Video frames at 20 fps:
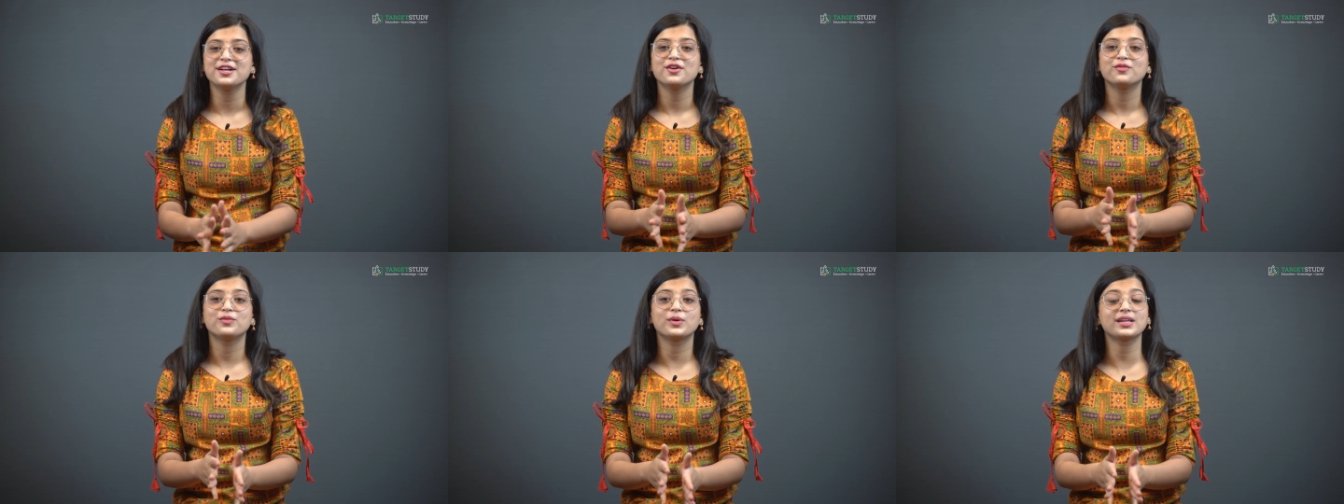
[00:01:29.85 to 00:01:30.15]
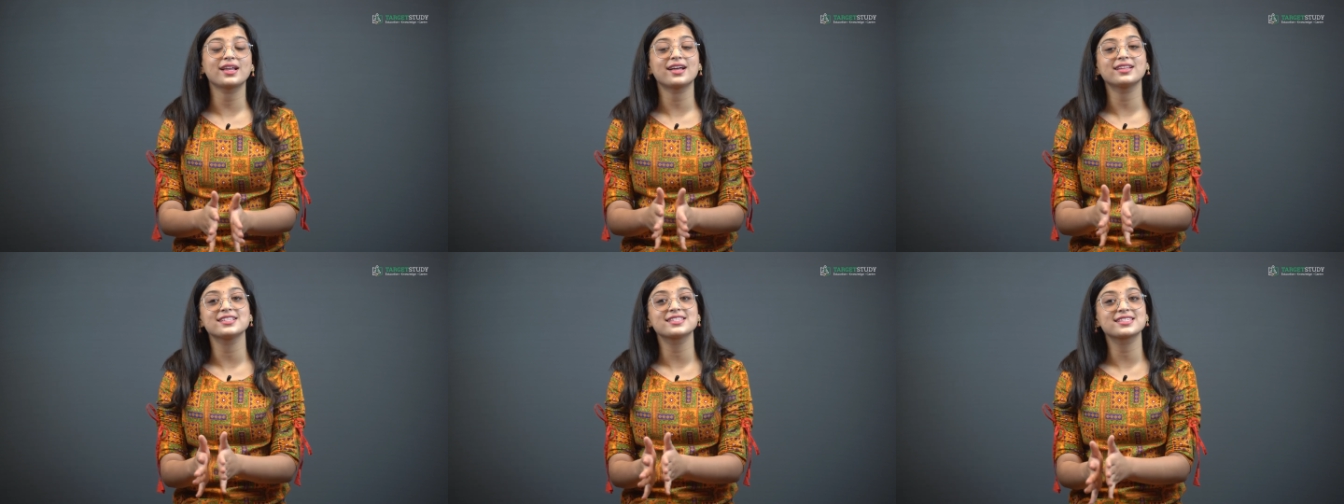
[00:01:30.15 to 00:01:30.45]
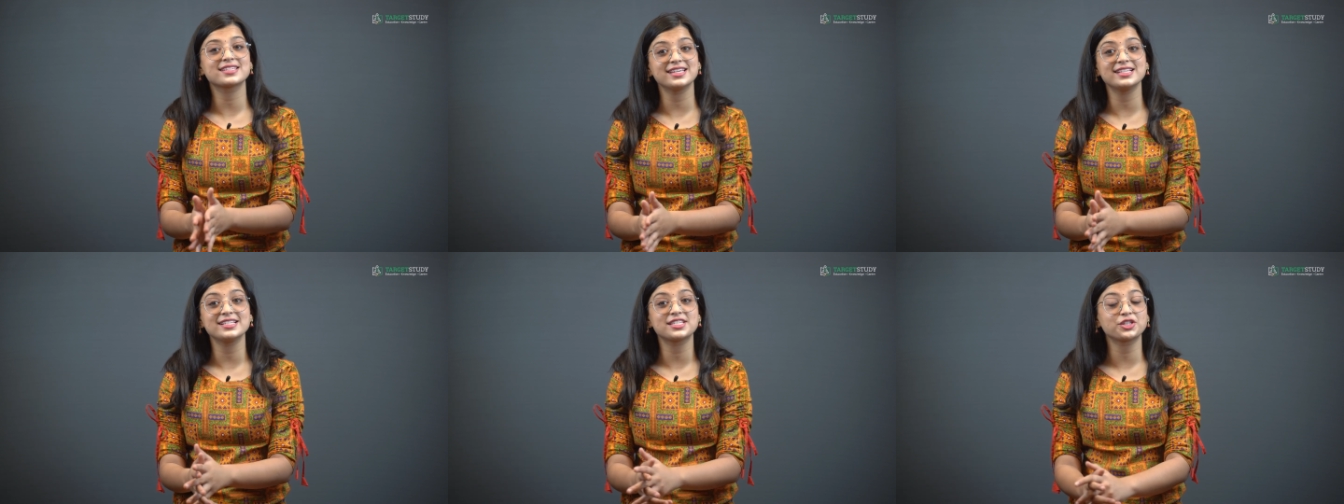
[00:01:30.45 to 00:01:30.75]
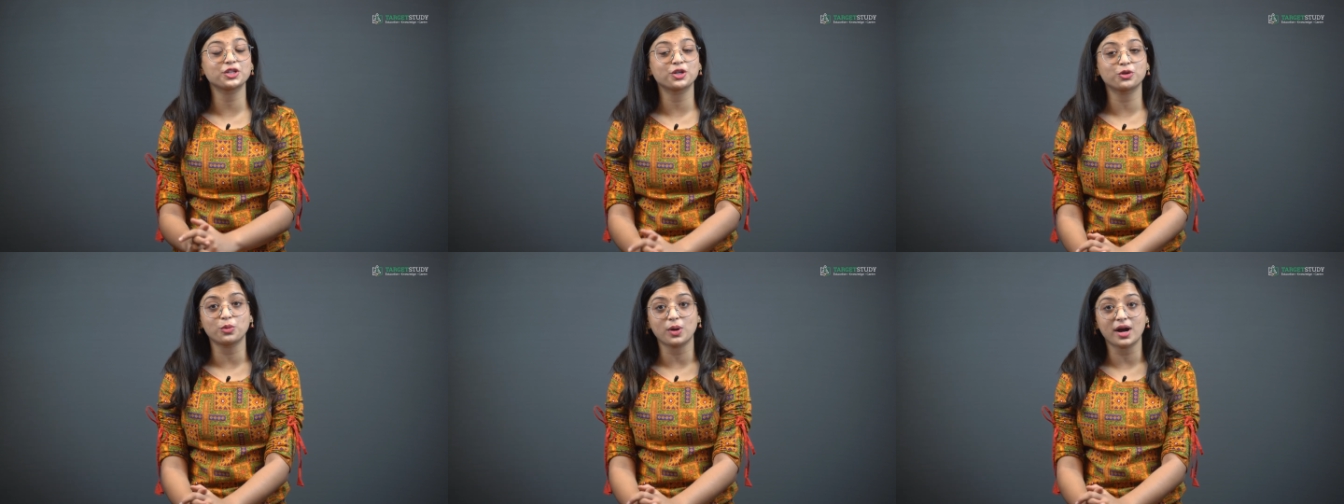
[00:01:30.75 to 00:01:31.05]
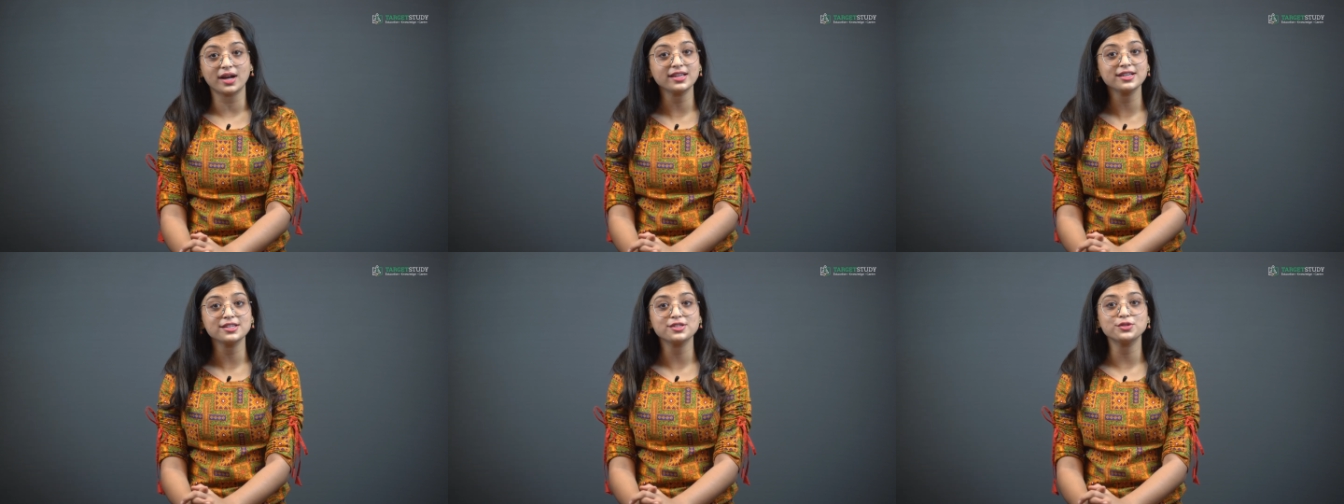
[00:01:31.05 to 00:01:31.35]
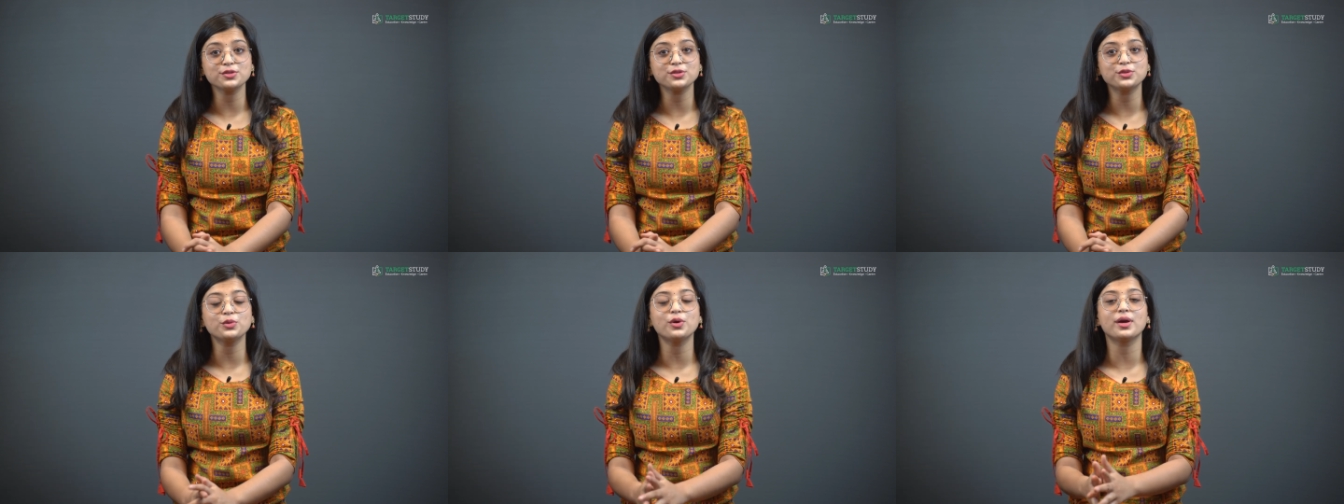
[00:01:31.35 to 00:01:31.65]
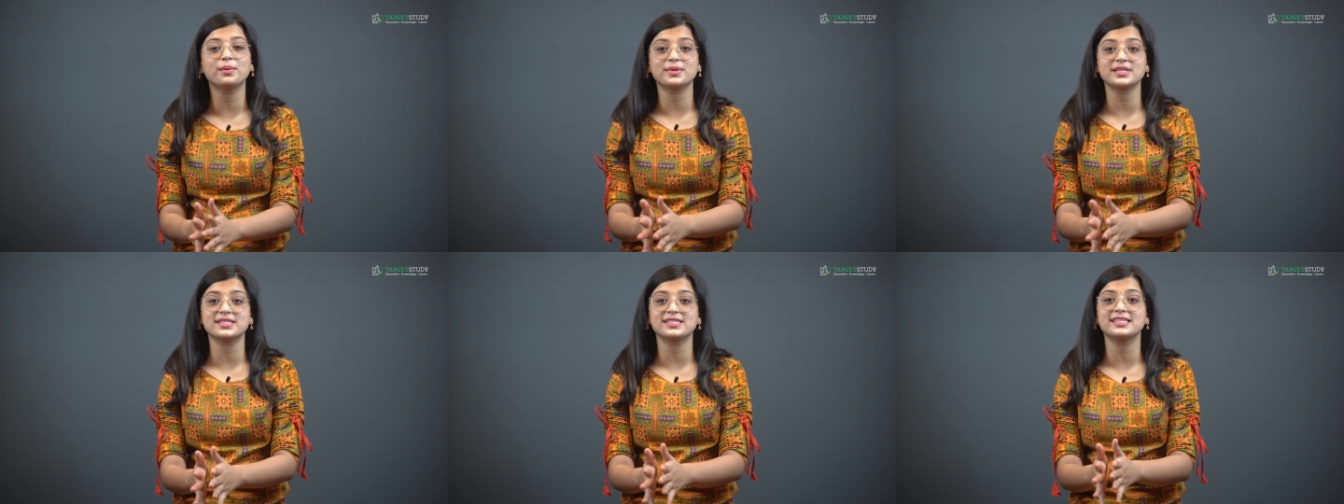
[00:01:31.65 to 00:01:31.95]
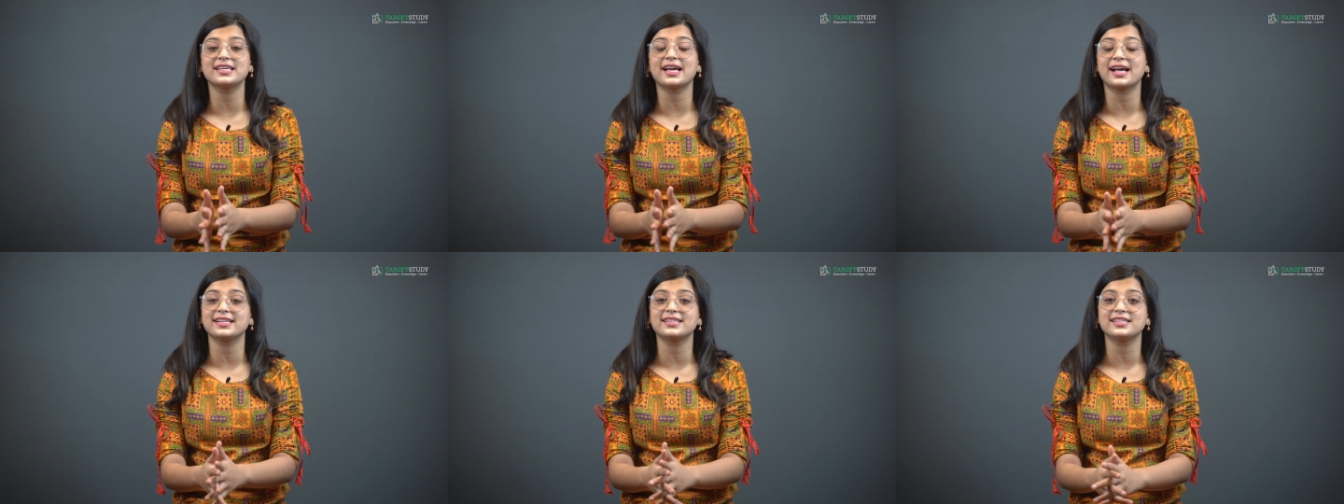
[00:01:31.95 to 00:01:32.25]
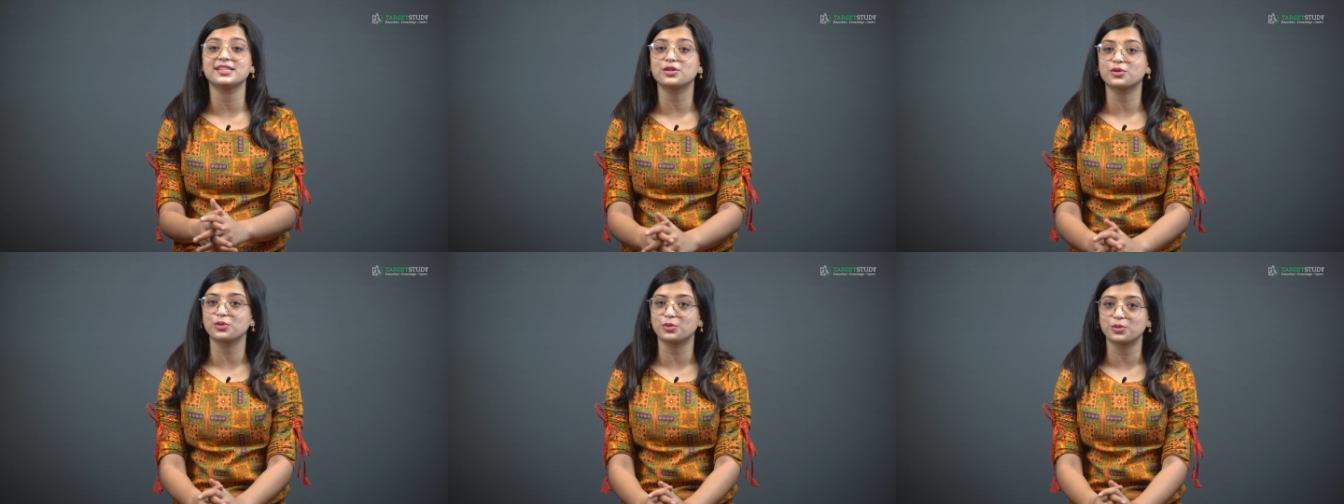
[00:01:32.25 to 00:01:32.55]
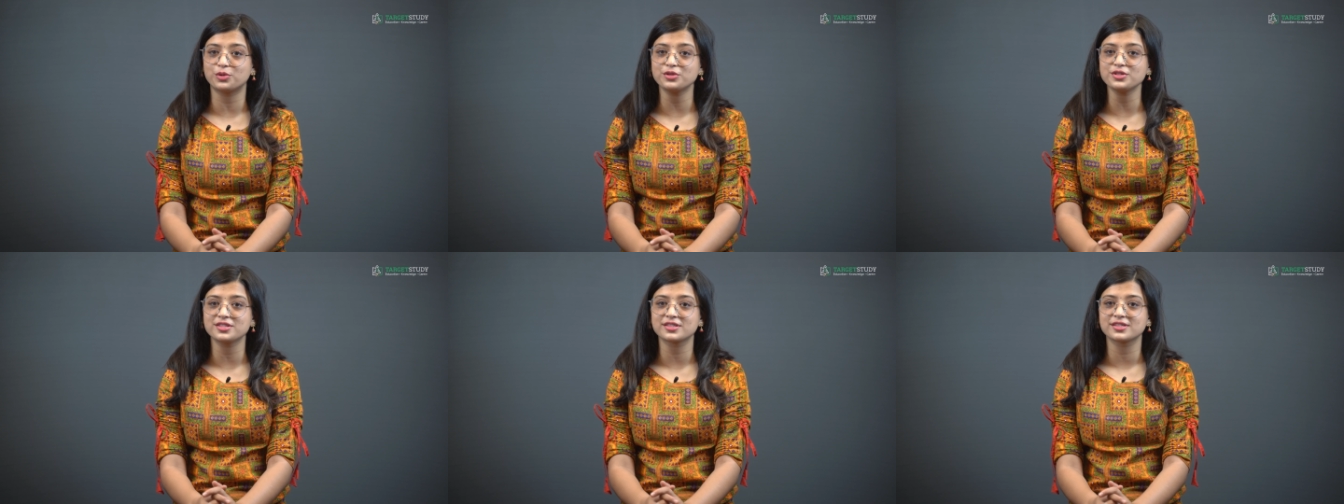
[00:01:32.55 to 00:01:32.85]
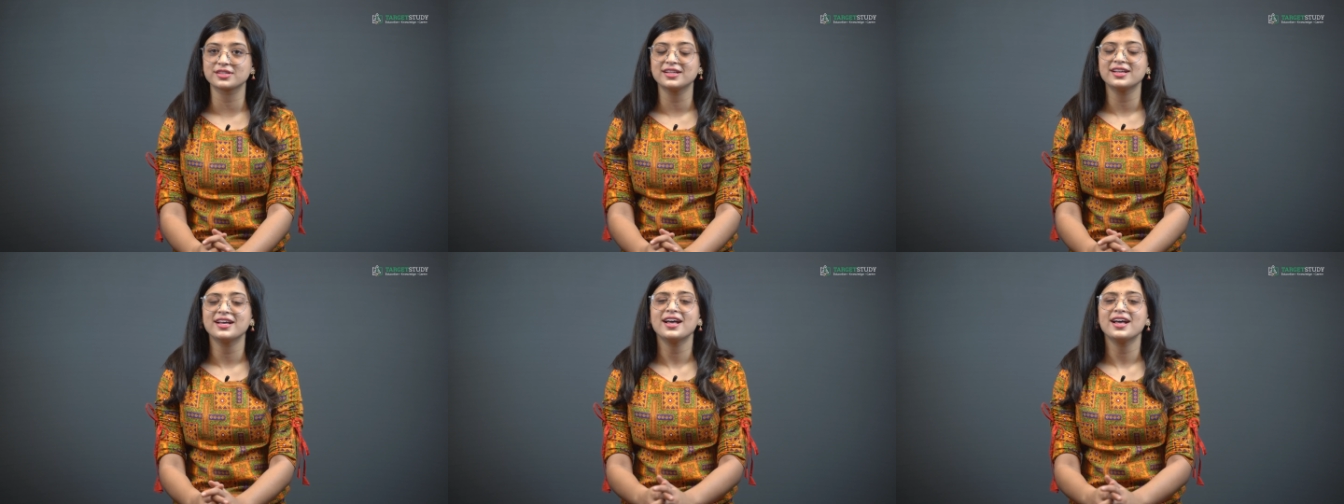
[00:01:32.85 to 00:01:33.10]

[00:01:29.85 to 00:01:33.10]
what are the skills required to do MSc IT course?